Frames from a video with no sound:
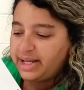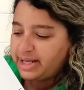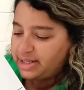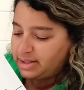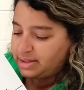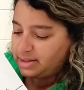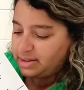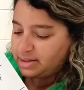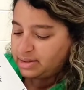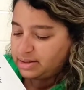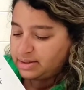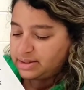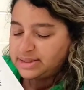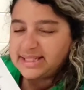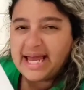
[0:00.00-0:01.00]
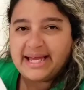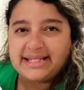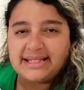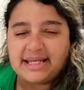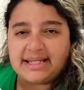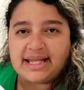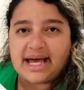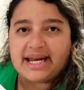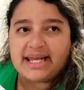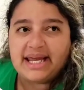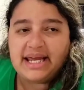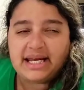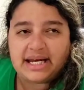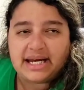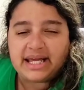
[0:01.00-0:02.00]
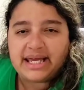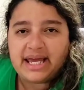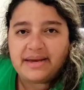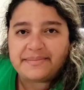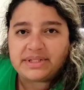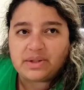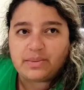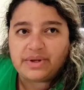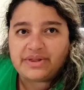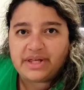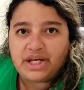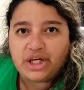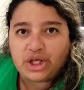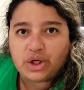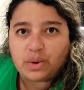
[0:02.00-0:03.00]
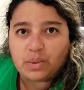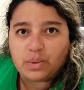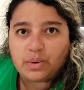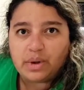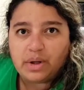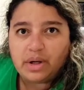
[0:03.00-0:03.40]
it takes in that heat and it keeps it within you.